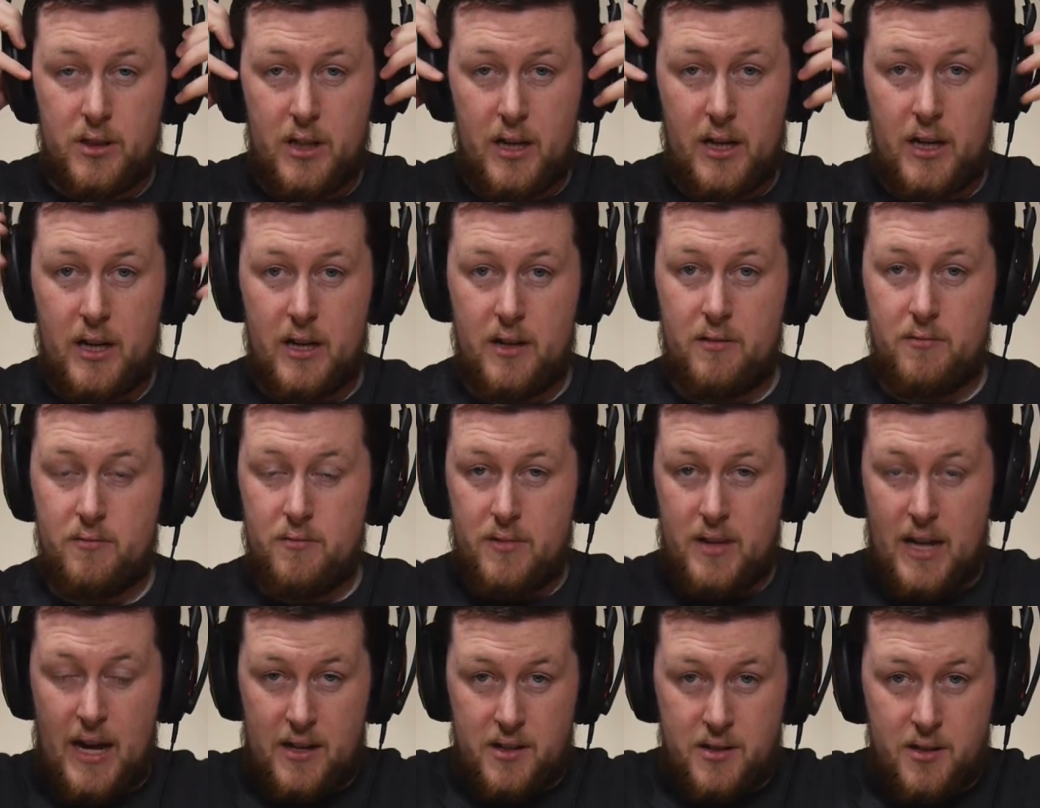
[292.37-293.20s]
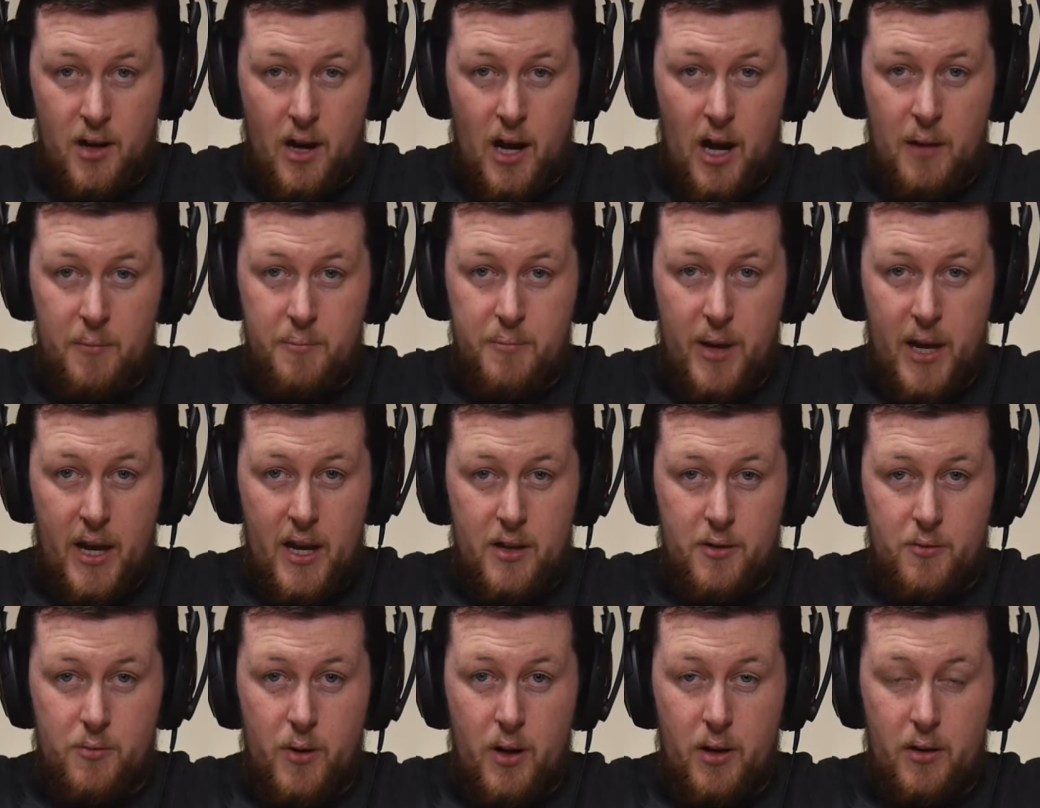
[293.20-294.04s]
Uh, that top
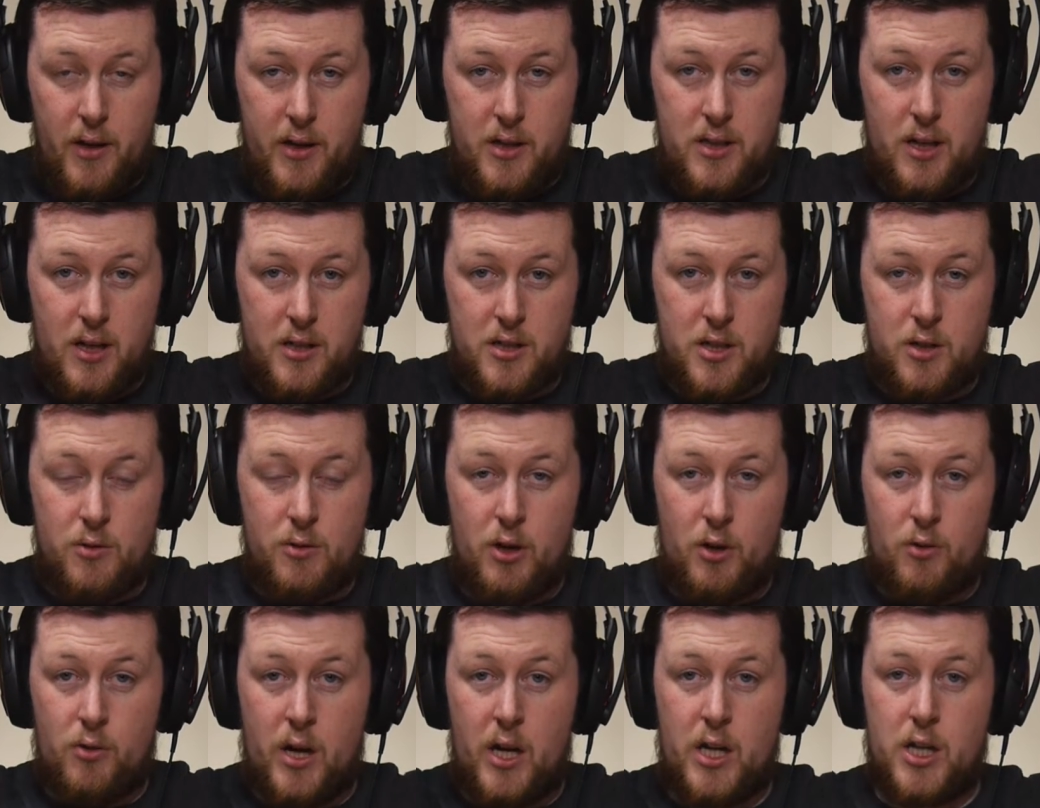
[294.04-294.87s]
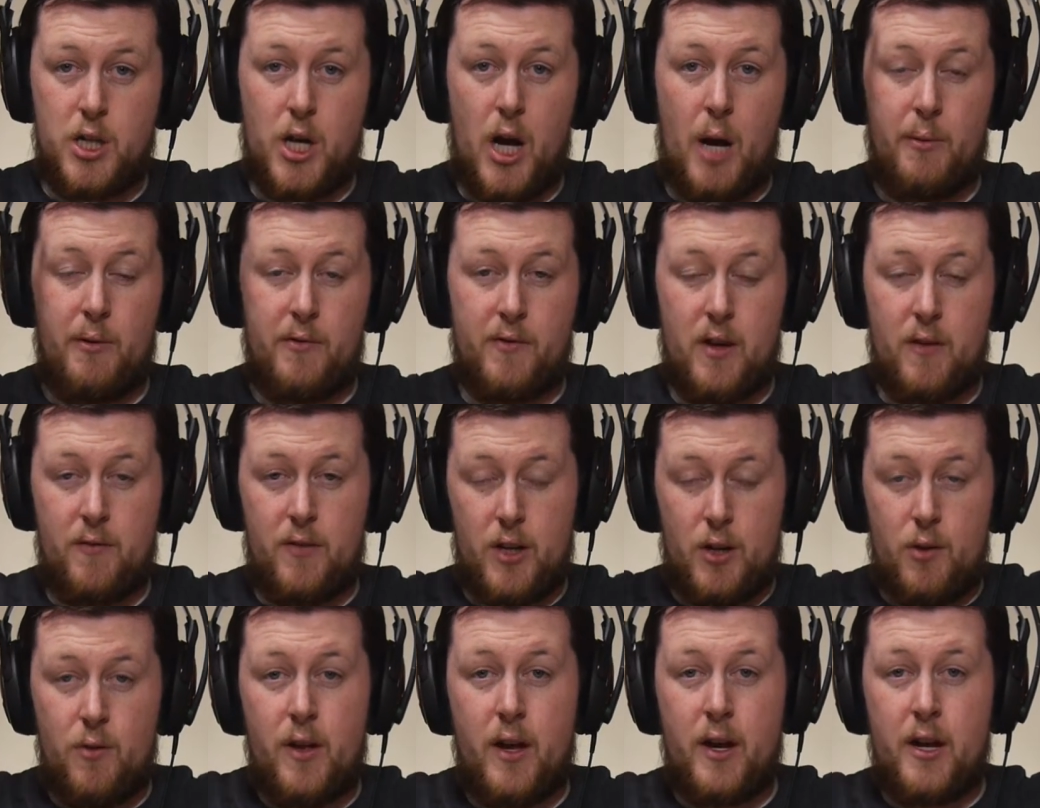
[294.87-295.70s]
band really does do a great job of
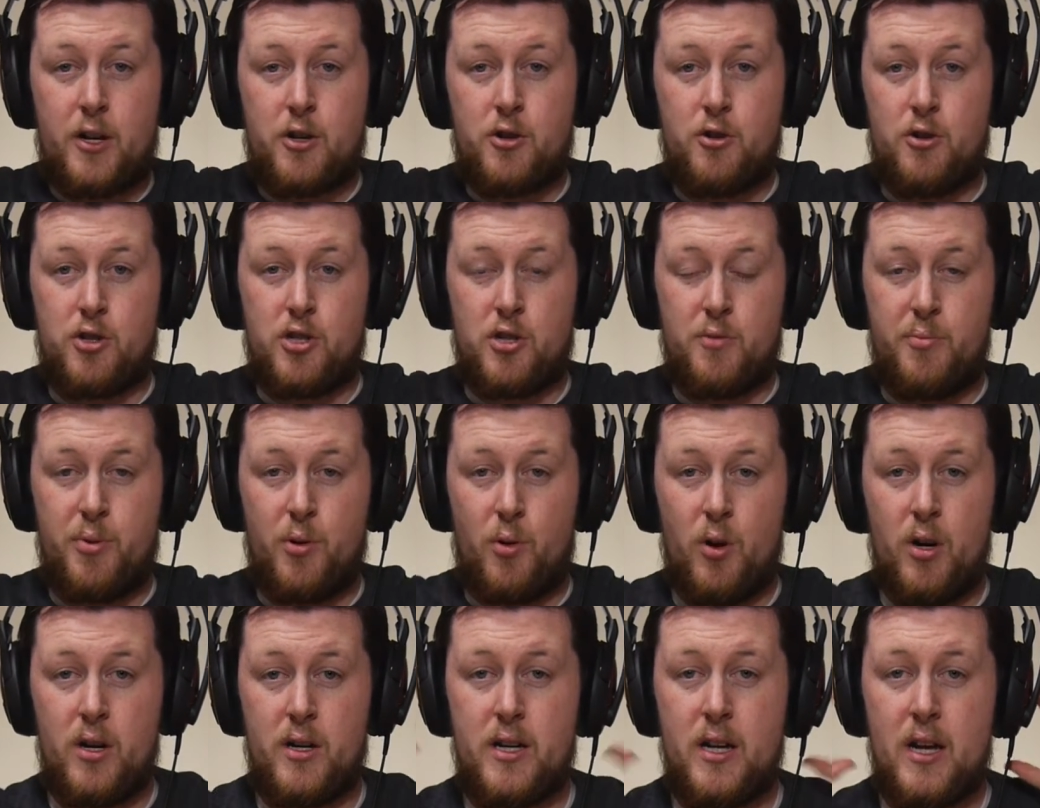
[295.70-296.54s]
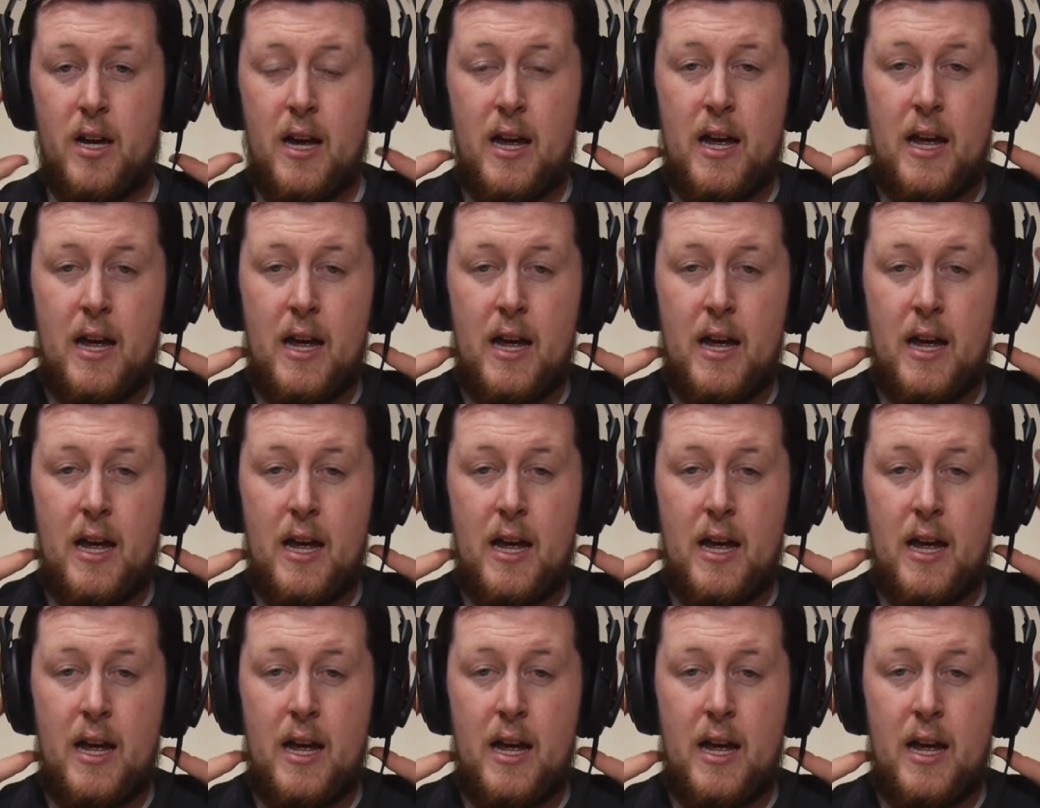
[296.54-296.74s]
giving you that extra support,